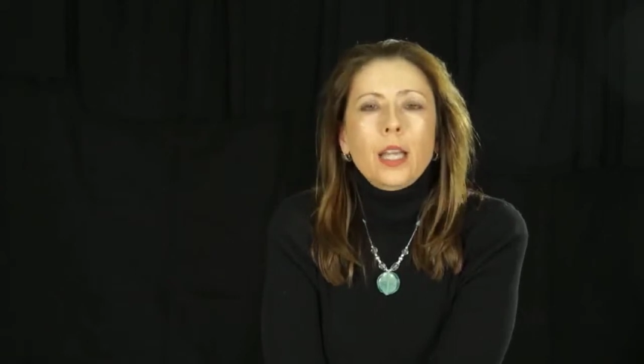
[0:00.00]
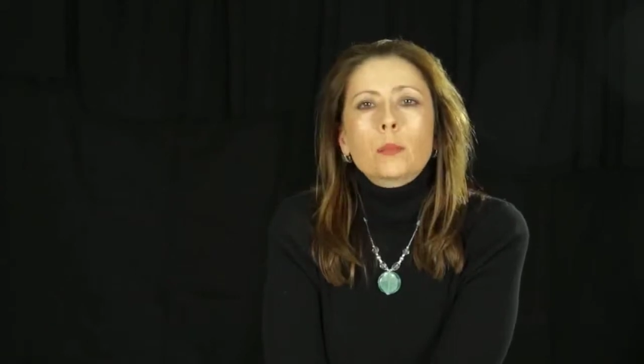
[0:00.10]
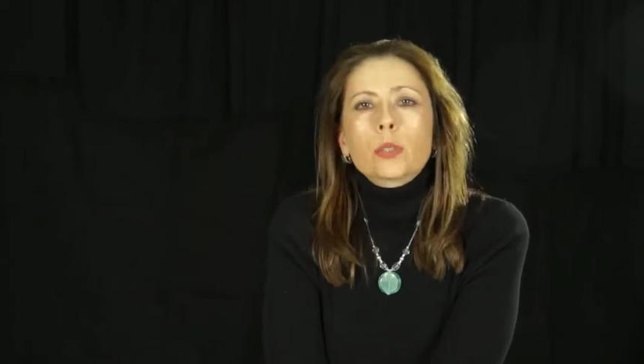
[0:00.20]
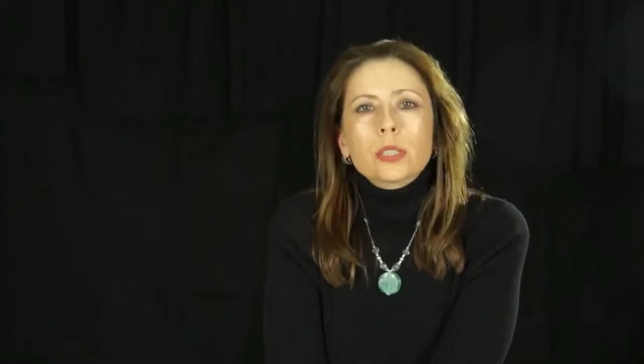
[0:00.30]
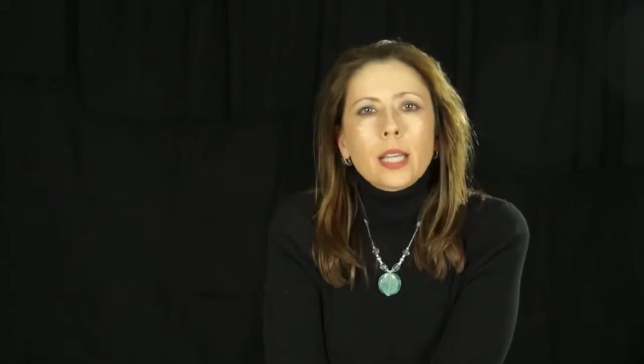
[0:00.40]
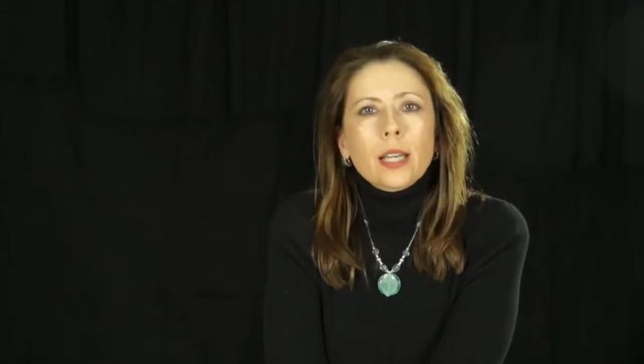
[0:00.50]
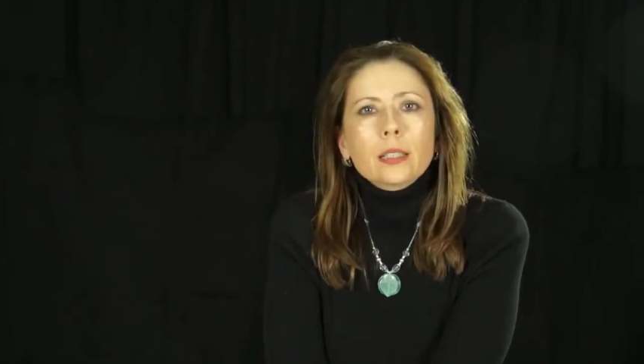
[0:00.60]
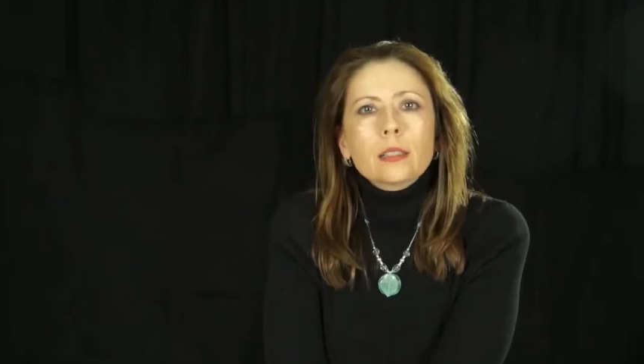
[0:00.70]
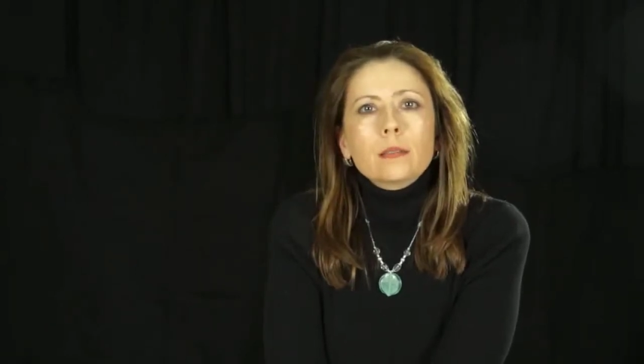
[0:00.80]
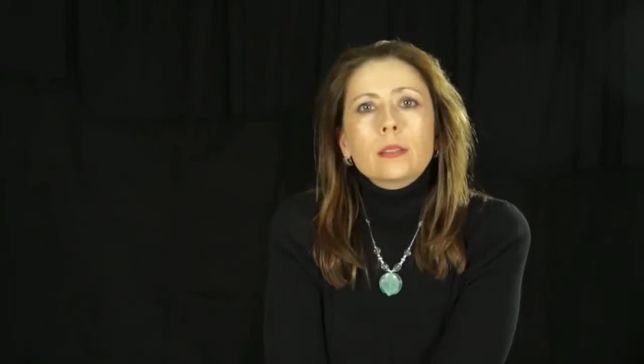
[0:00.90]
and
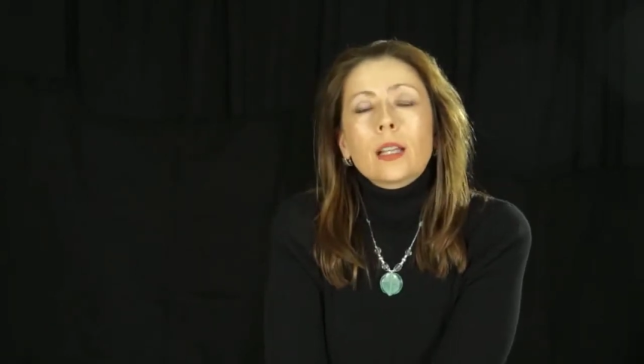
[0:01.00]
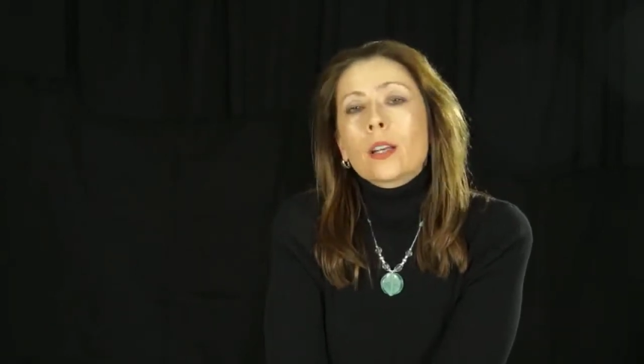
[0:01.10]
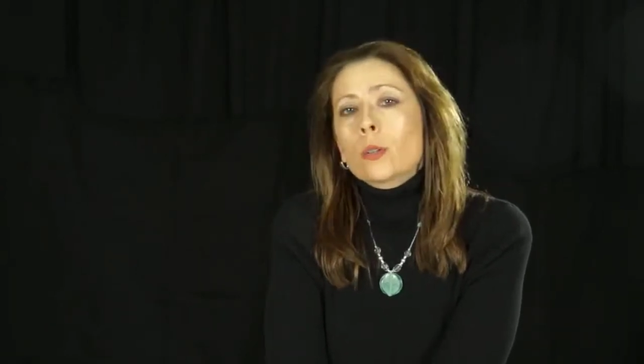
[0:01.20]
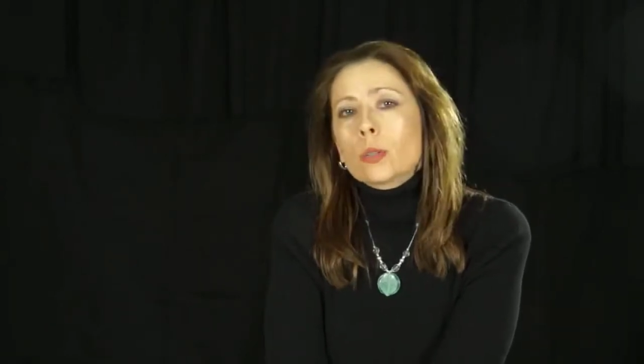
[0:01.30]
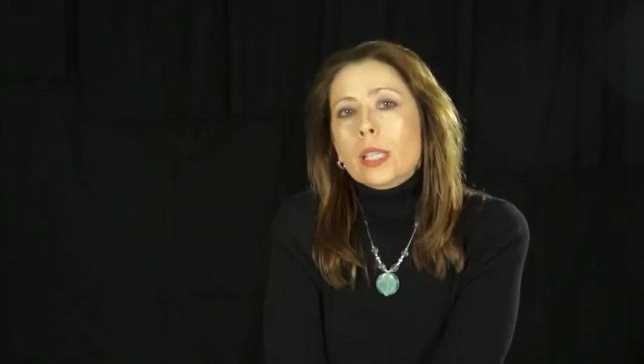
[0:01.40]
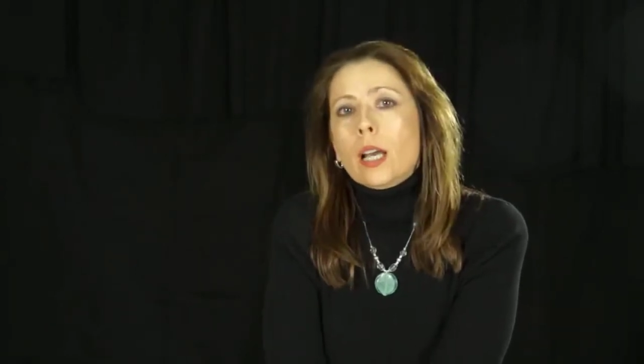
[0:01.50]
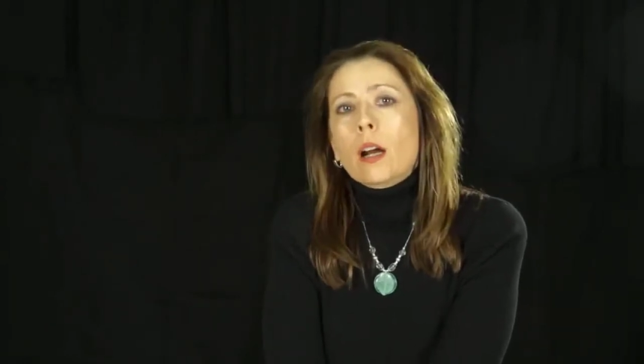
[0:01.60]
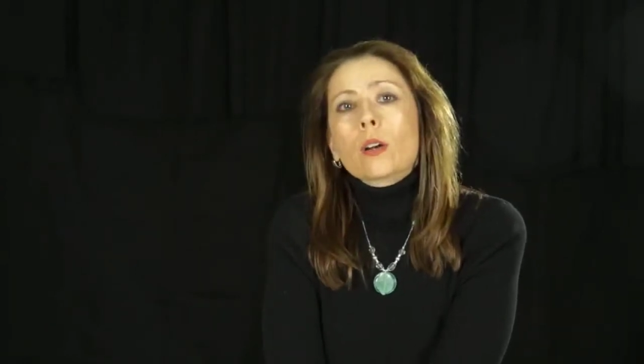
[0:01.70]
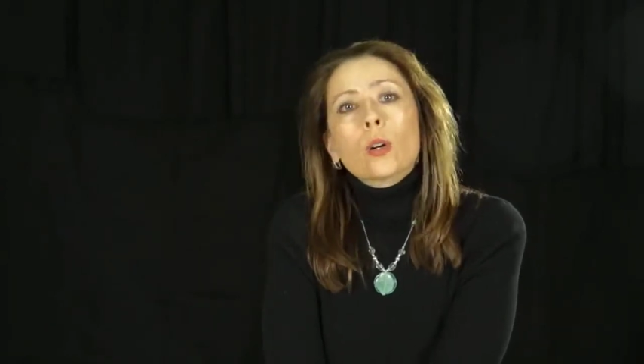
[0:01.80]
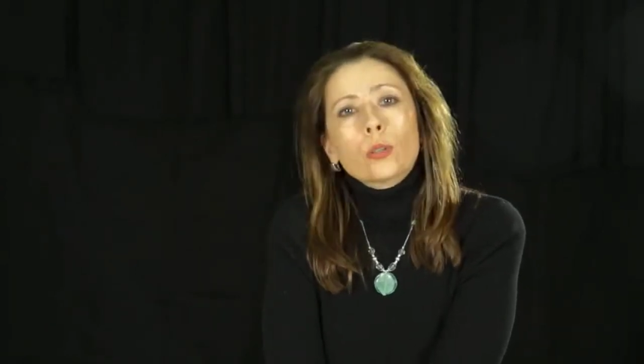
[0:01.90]
protect not only
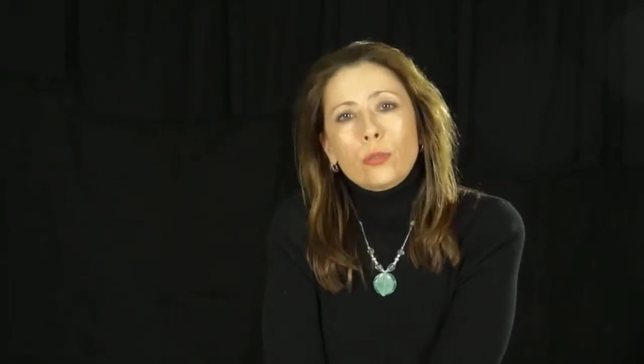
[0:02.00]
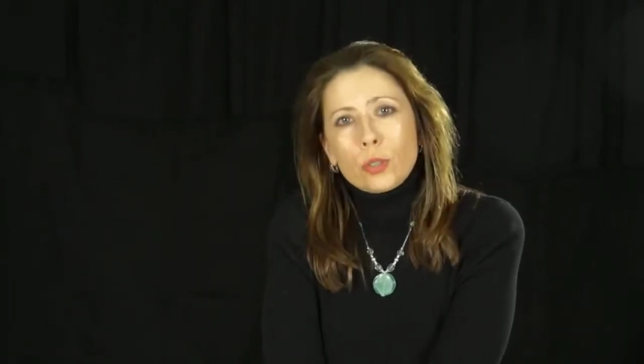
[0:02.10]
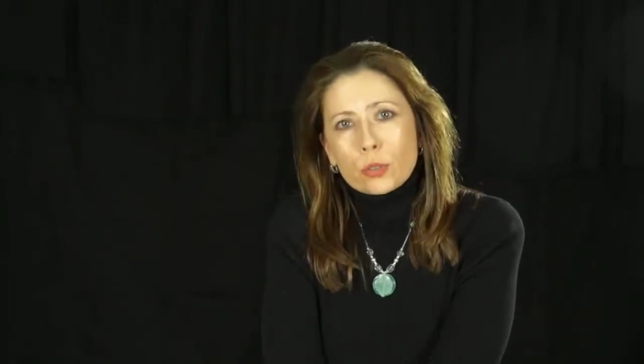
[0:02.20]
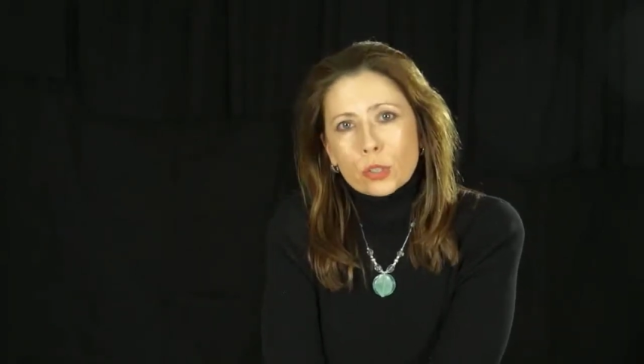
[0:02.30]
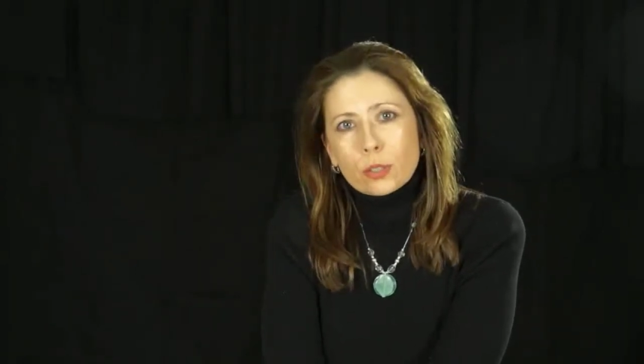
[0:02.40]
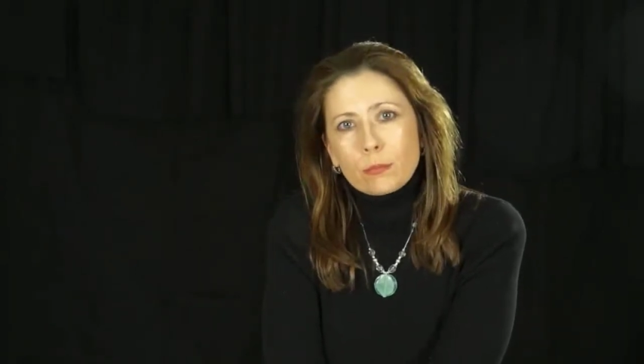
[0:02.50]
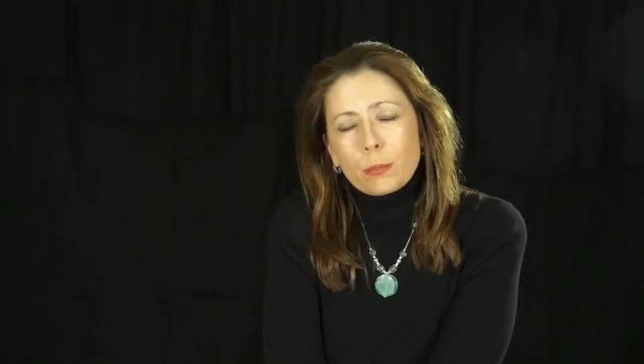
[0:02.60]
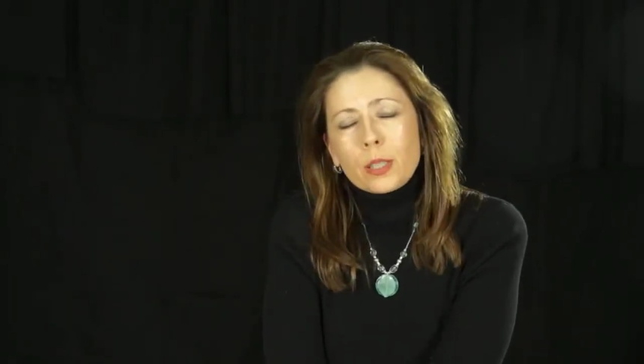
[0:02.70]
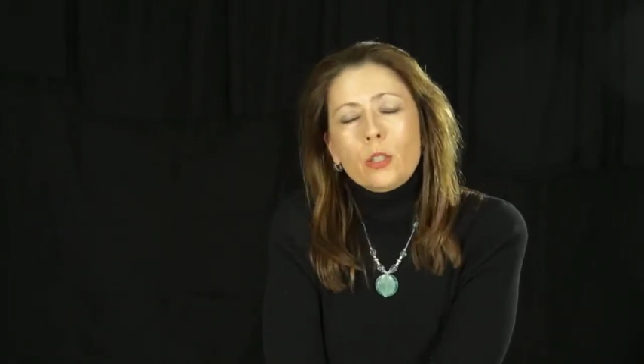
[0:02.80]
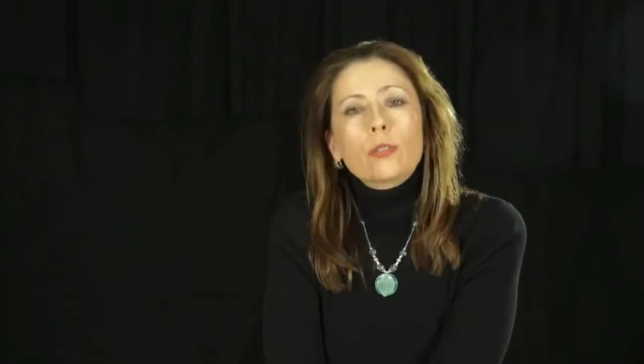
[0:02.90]
our own future,
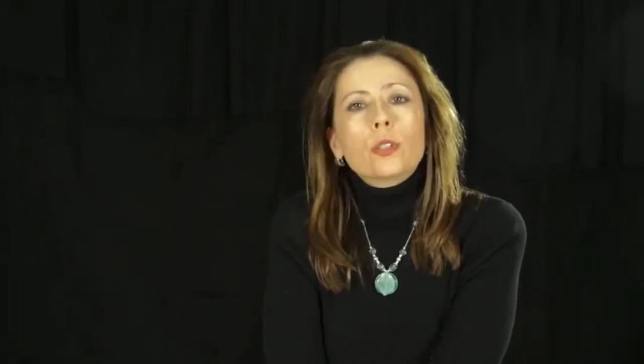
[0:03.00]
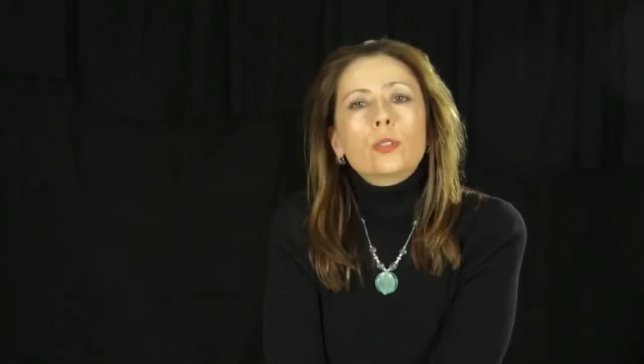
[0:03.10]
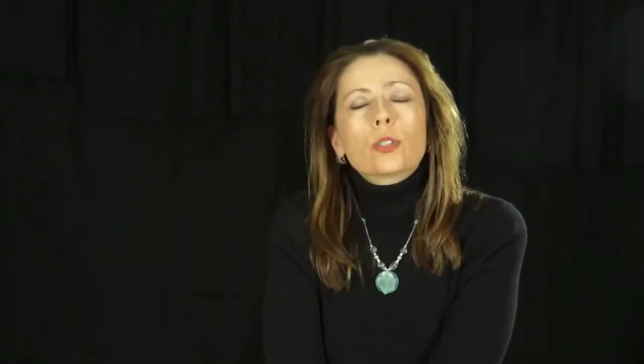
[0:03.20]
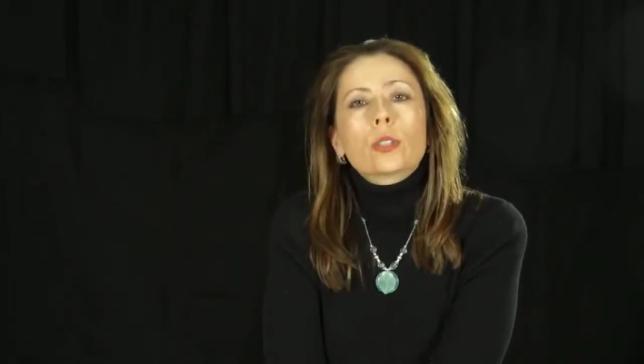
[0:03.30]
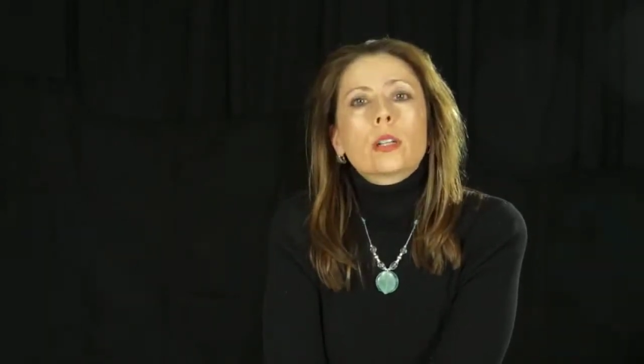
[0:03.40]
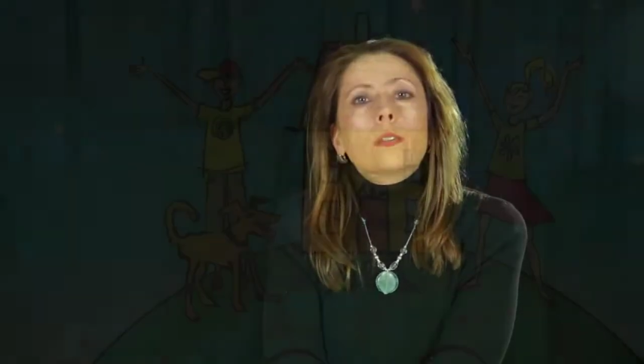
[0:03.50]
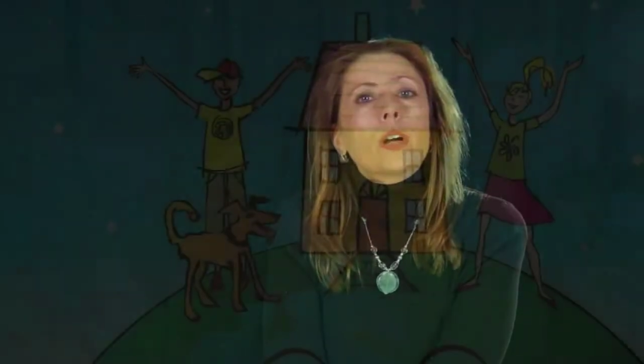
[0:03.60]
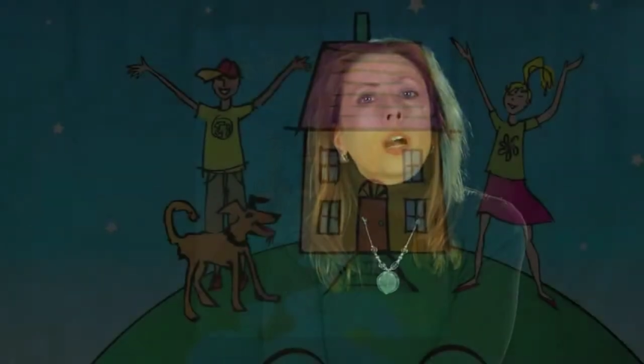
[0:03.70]
but the future of